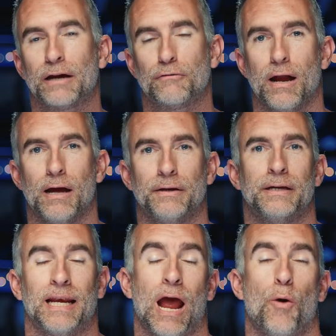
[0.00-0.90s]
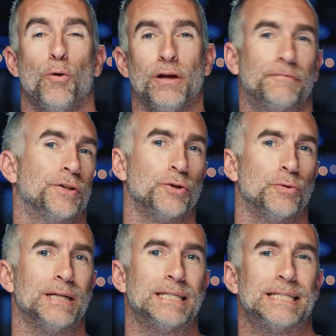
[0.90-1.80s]
background. Now all you have to
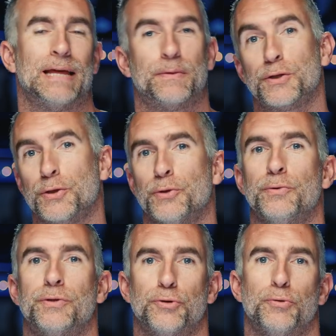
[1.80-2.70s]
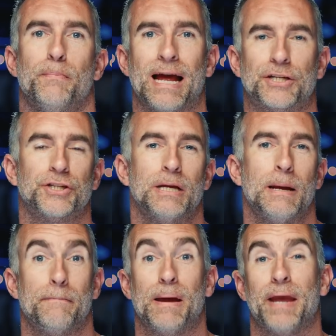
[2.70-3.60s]
do is get the two to match,
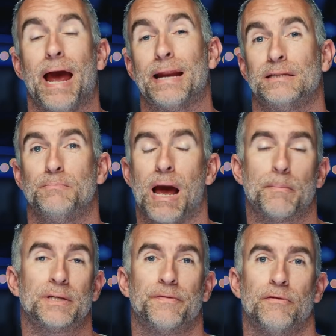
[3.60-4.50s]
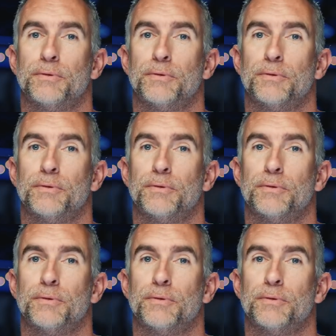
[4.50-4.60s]
maybe adding some atmosphere